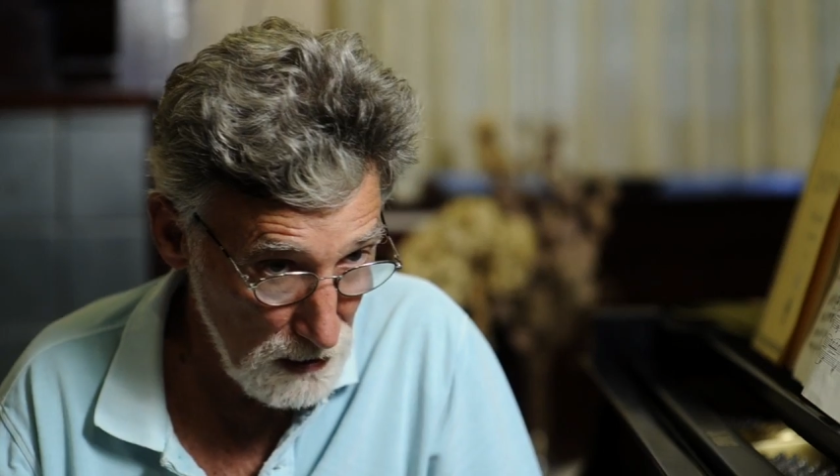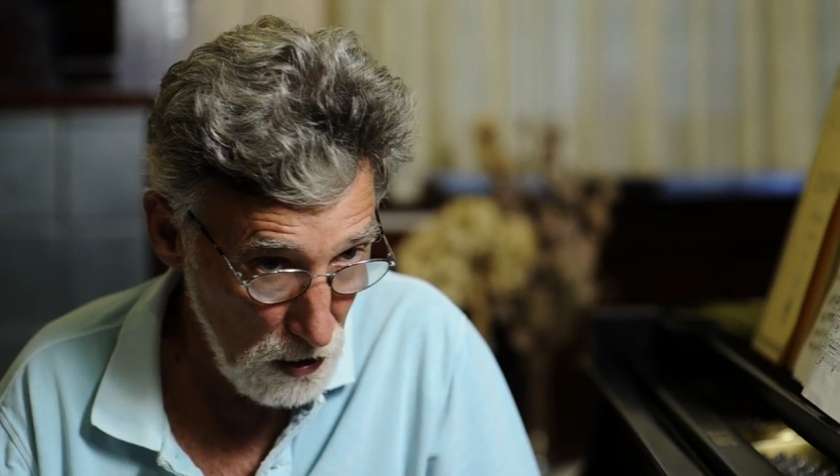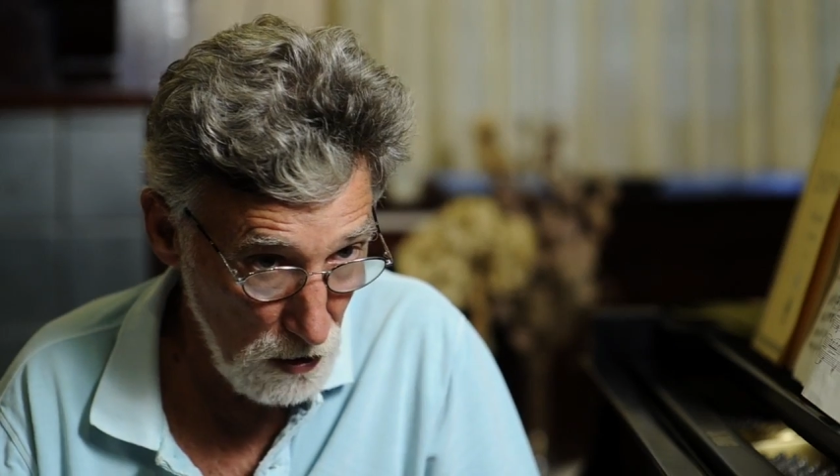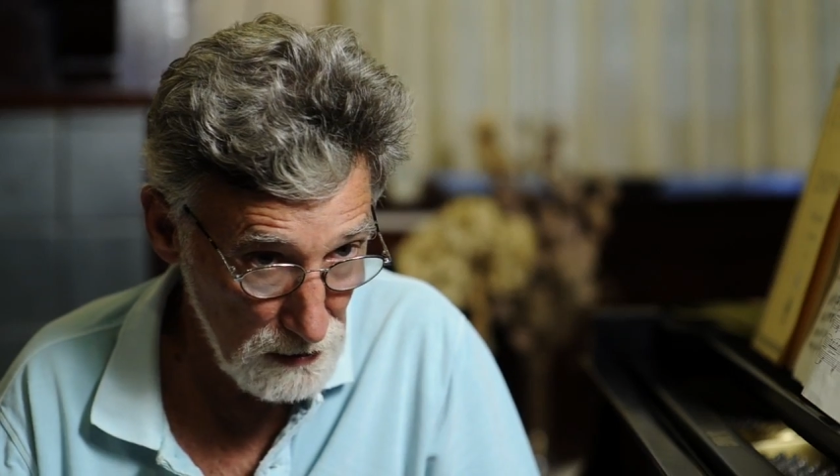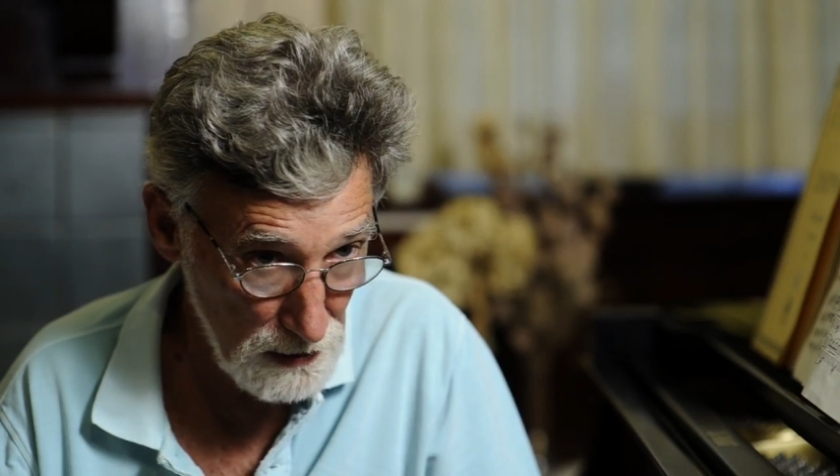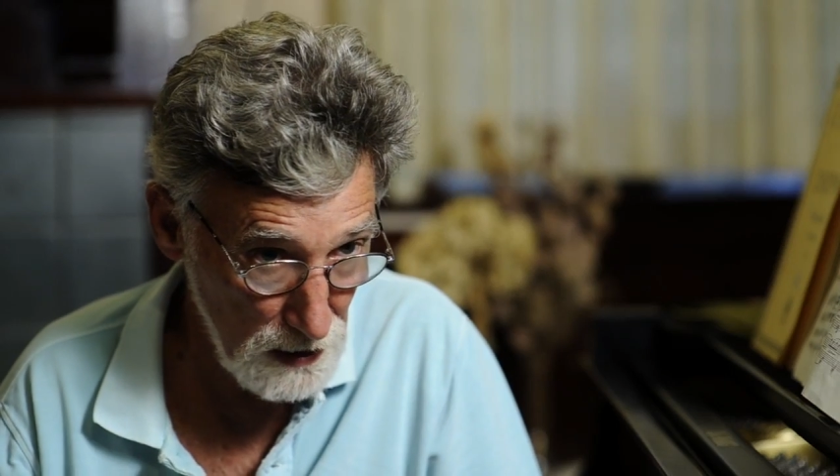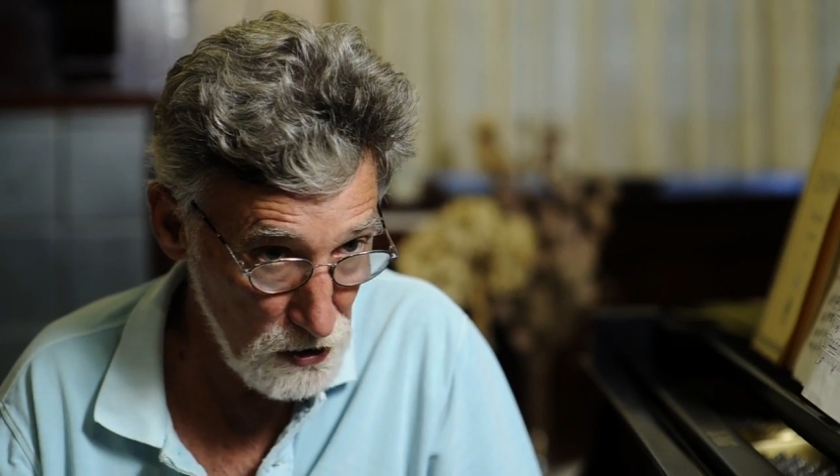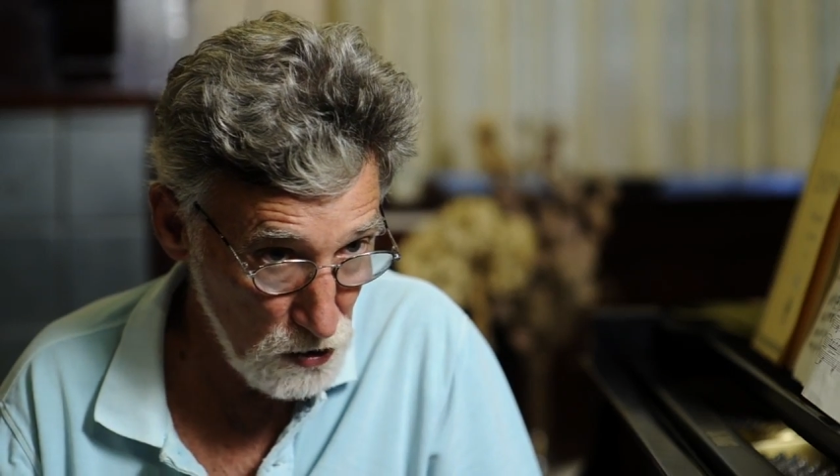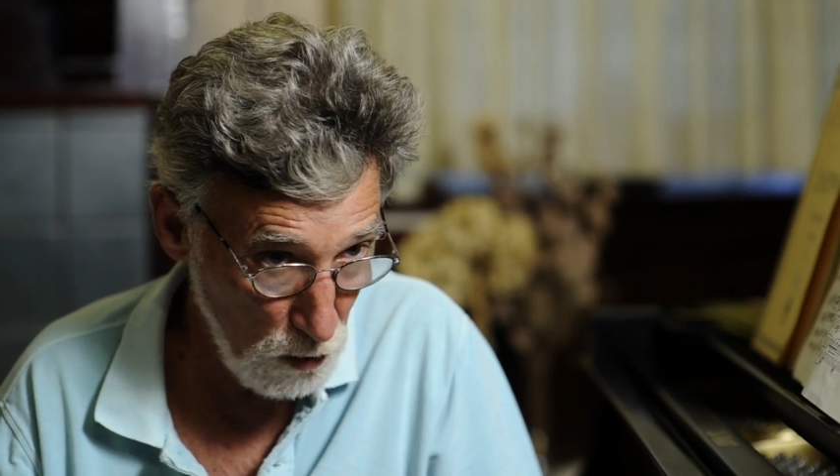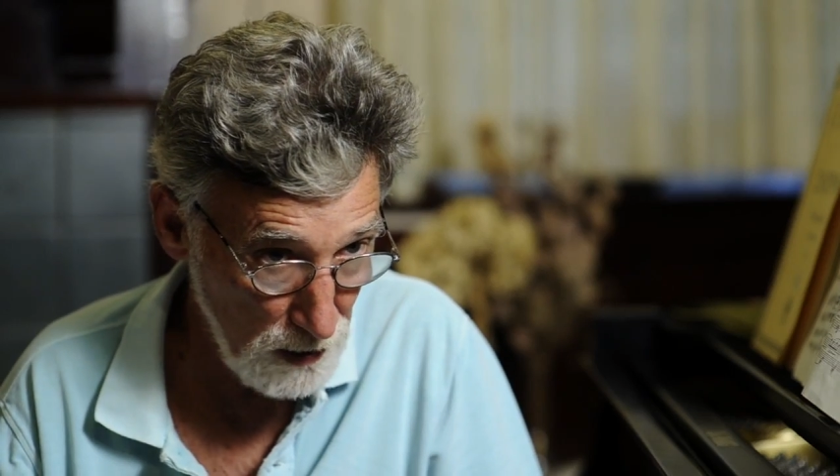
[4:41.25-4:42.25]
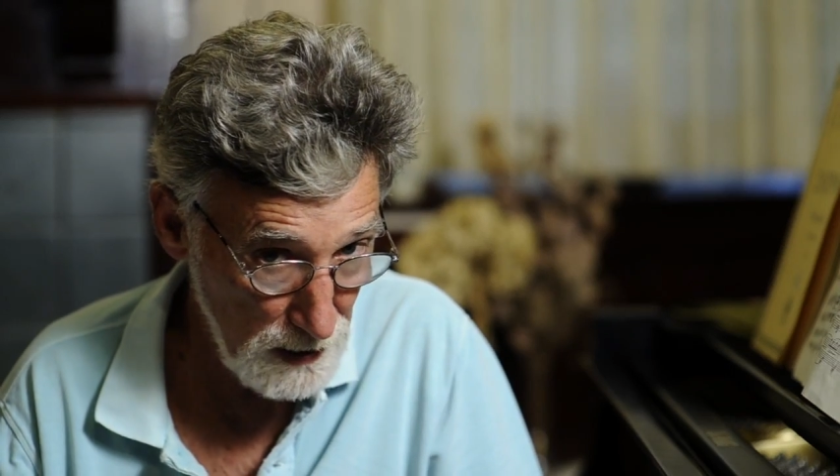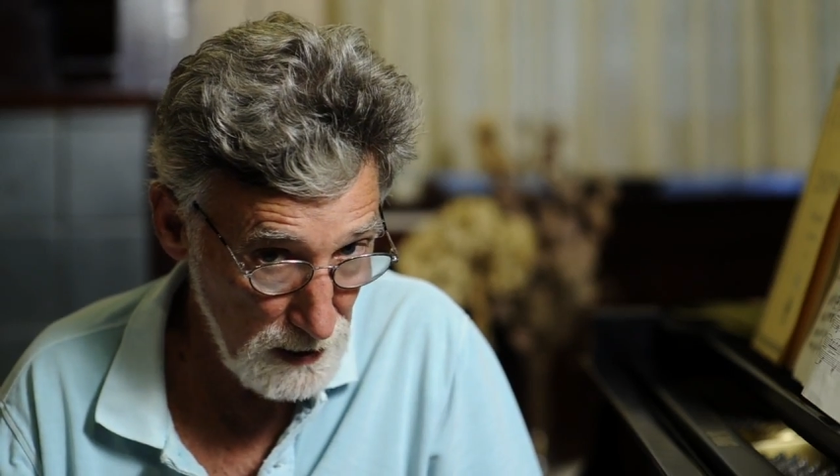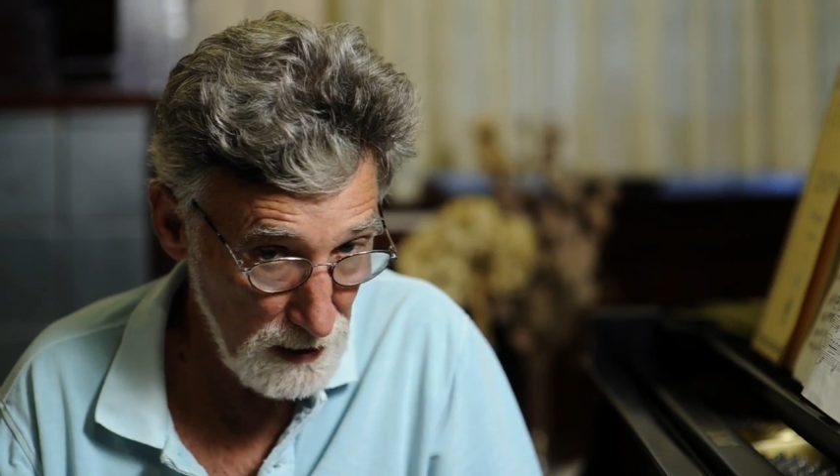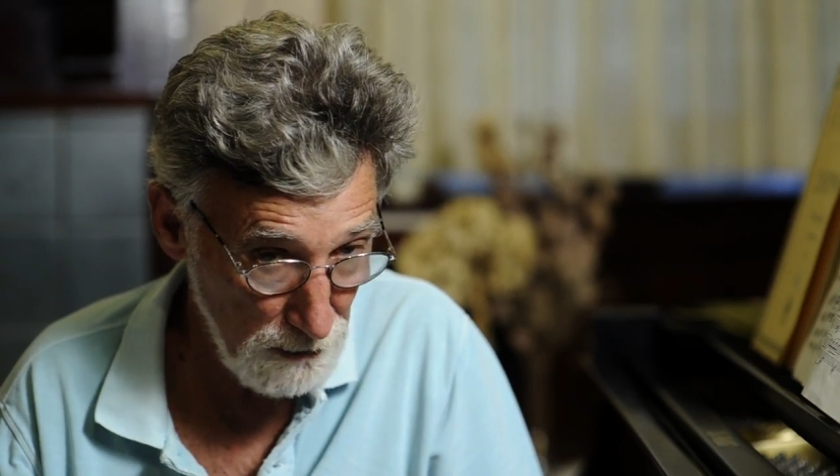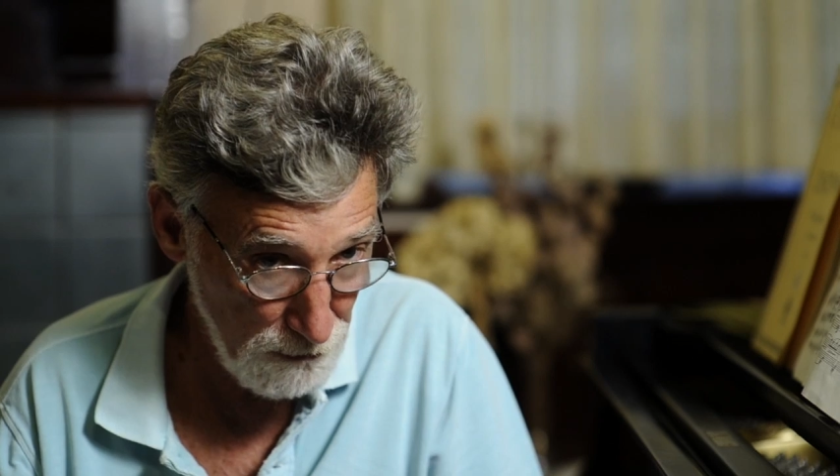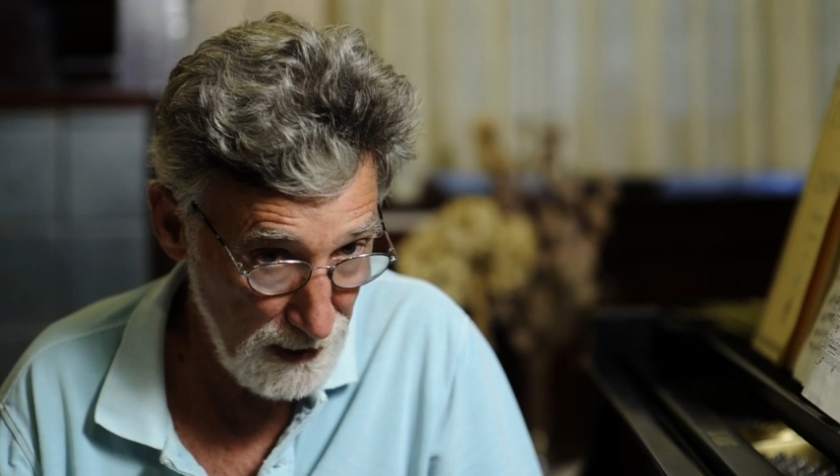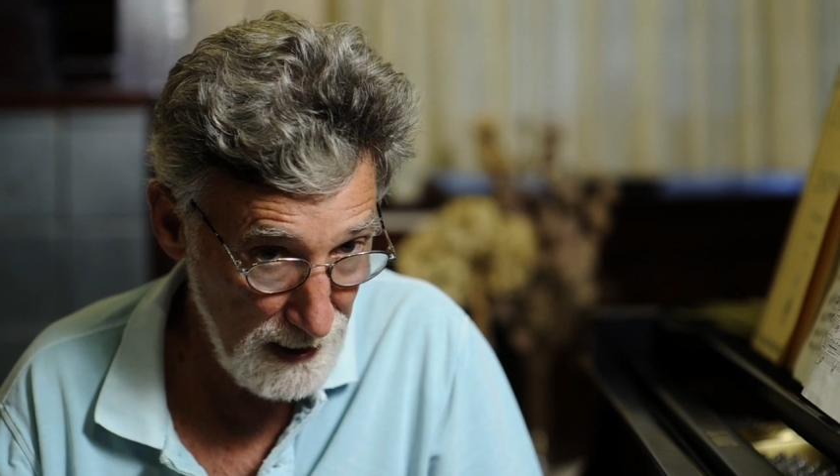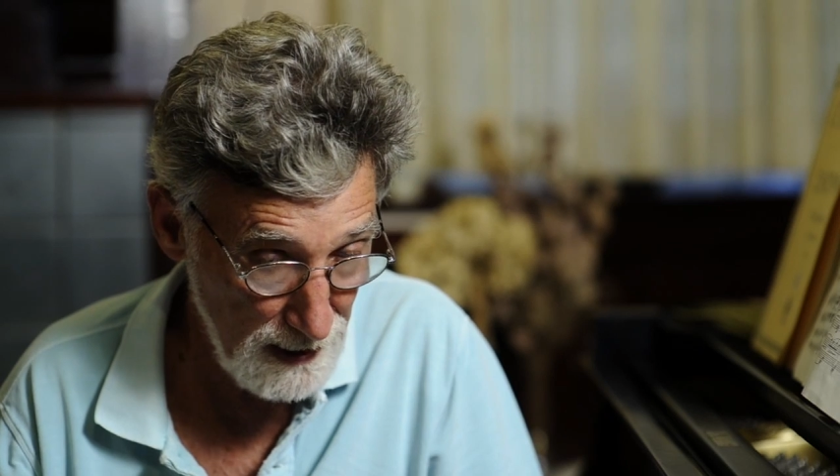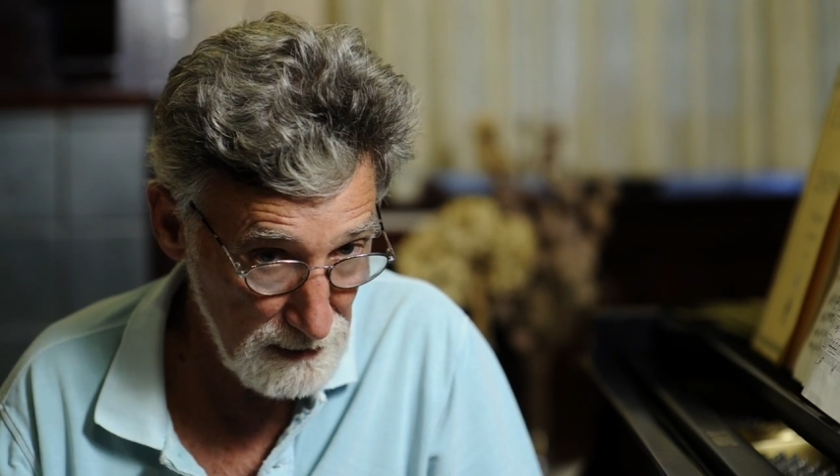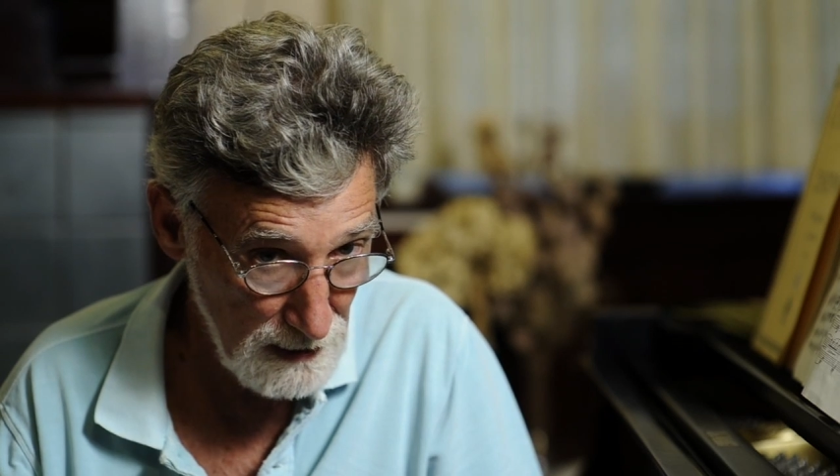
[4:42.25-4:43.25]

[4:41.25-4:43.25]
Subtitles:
know at the age of 20 that, in fact,